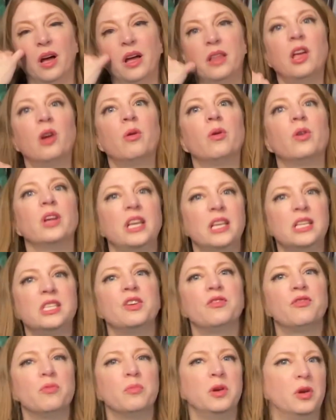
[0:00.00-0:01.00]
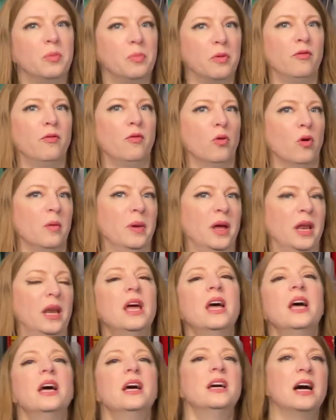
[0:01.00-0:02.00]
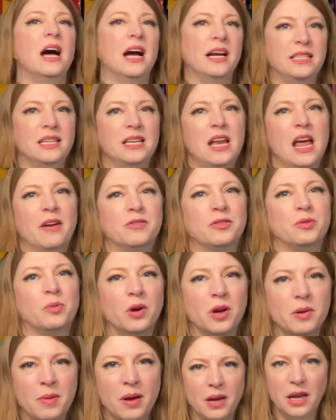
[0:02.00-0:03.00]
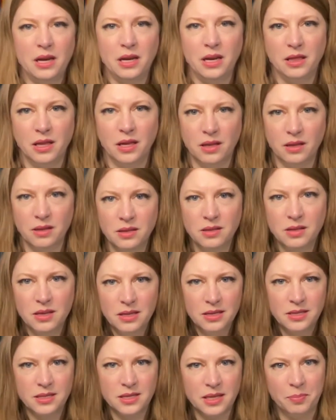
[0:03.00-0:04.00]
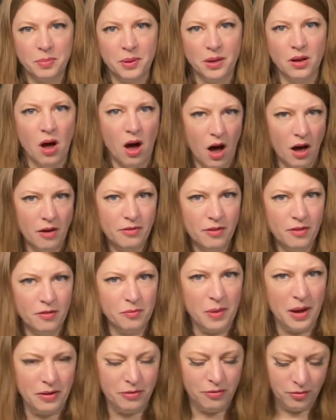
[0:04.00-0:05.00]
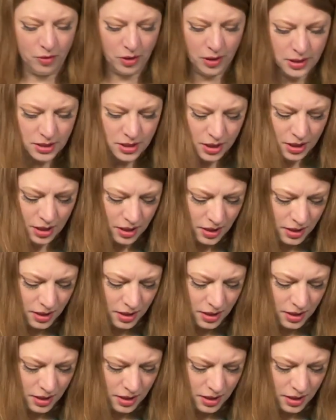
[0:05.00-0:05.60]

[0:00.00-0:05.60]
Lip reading: and they were easy for me to perform in. I didn't have to worry anything slipping off of my foot